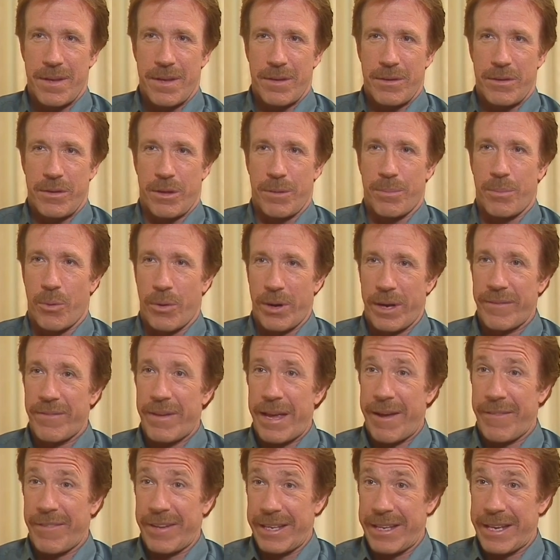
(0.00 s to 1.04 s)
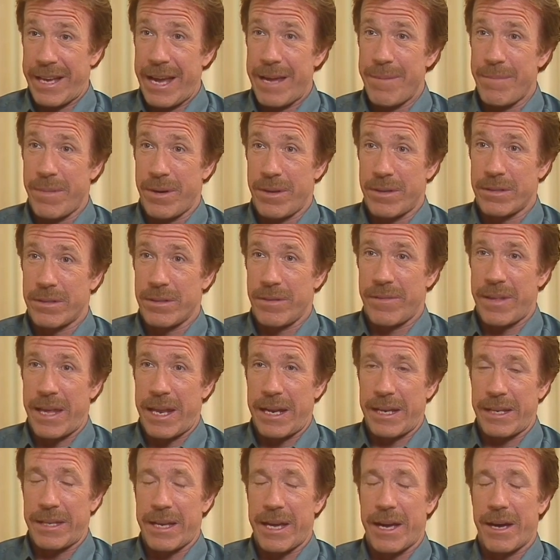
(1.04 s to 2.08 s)
to the point of having nightmares of that
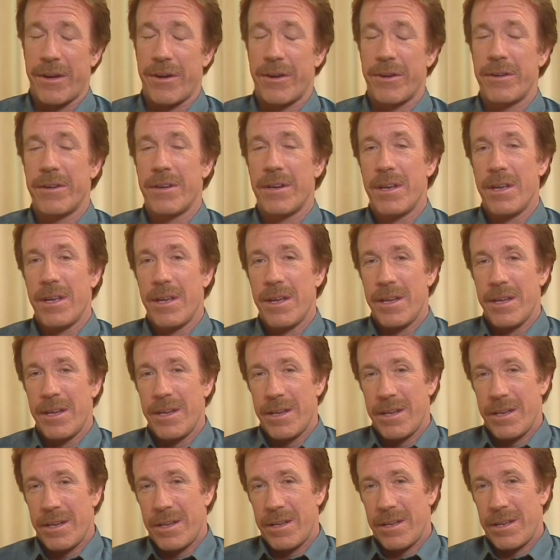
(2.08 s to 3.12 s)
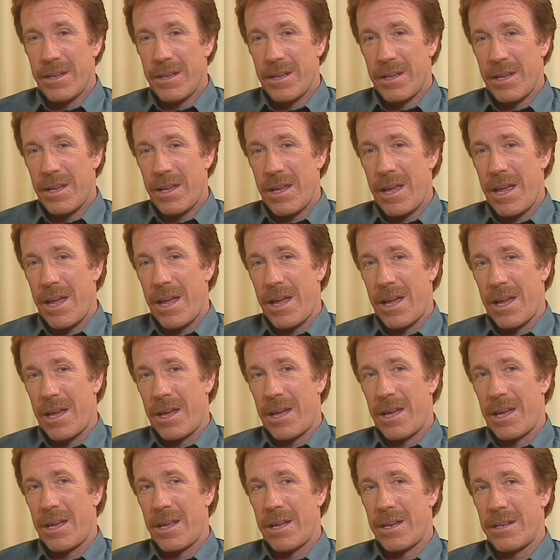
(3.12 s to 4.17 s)
encounter
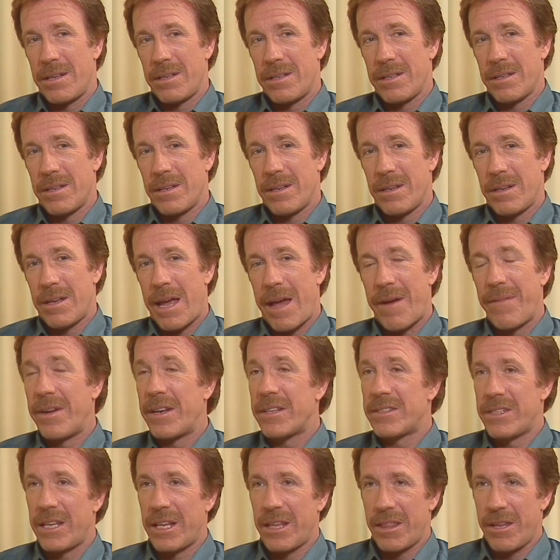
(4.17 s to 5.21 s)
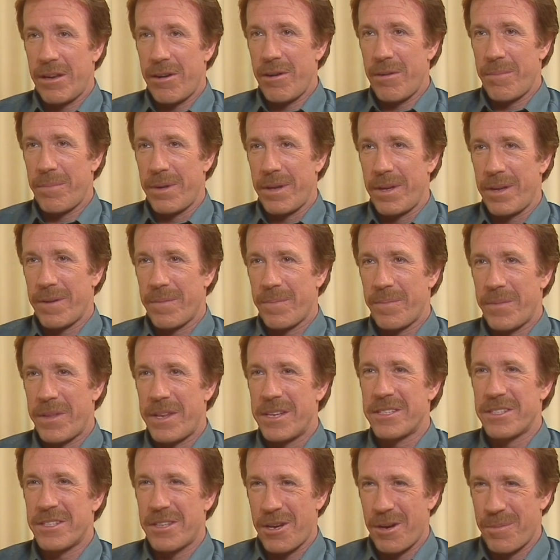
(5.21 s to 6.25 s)
and having to seek therapy. And
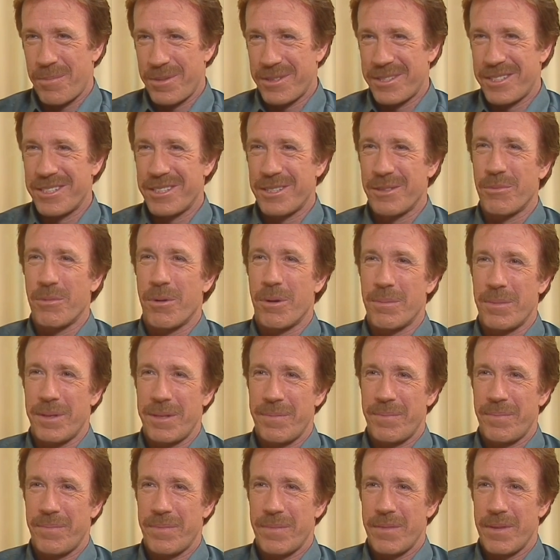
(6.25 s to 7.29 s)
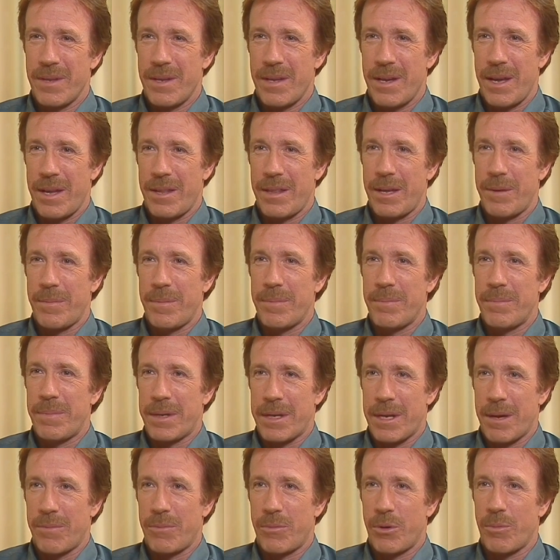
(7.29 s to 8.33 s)
his therapist is a woman, and they
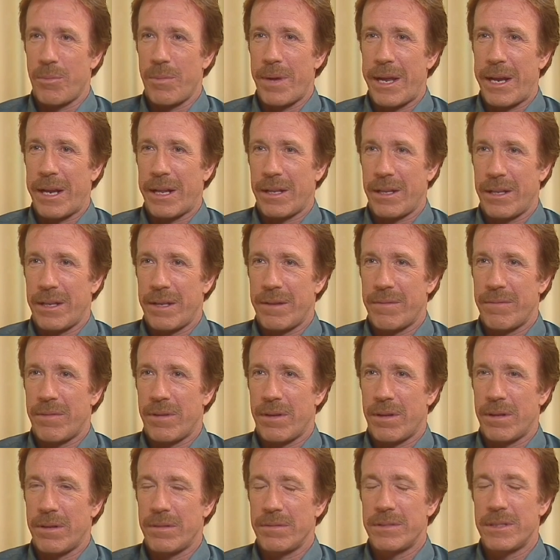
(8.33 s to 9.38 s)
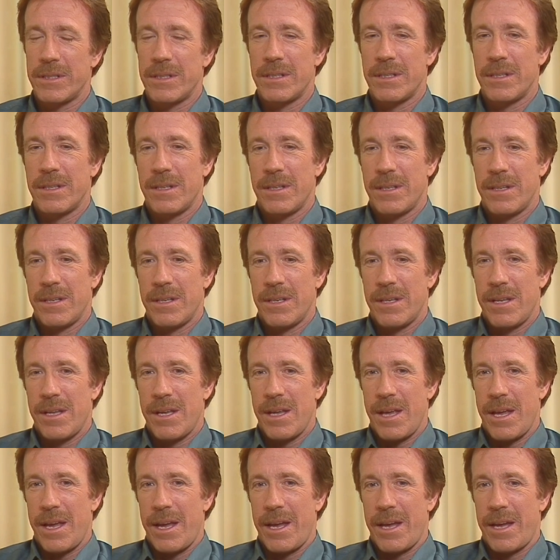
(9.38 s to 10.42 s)
become romantically involved.
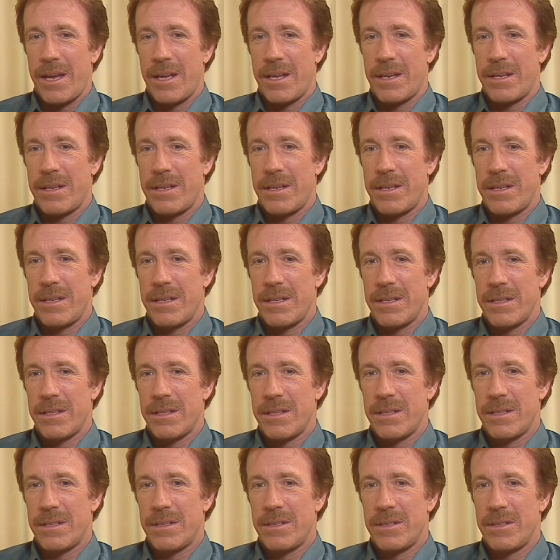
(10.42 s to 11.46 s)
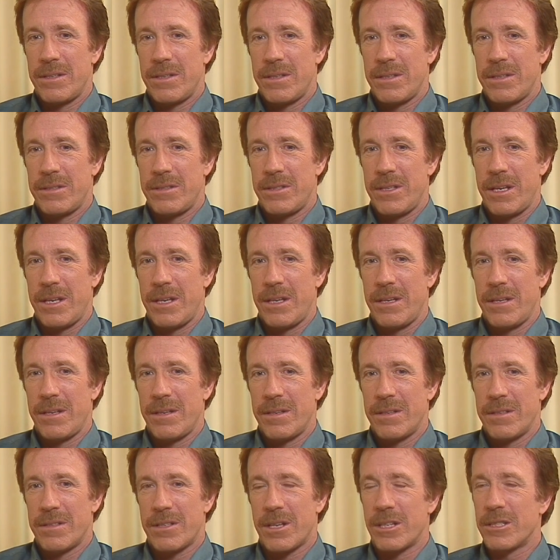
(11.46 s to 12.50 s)
And she
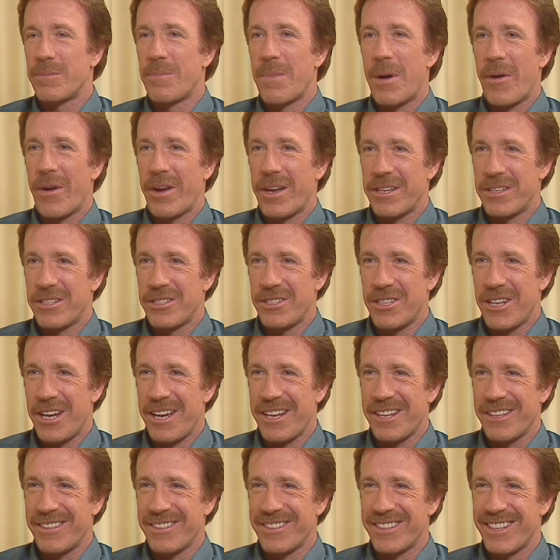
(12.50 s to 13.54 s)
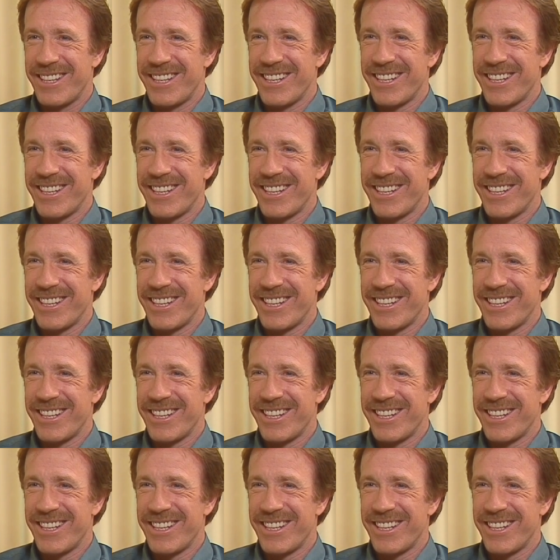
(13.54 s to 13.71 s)
starts bearing his child.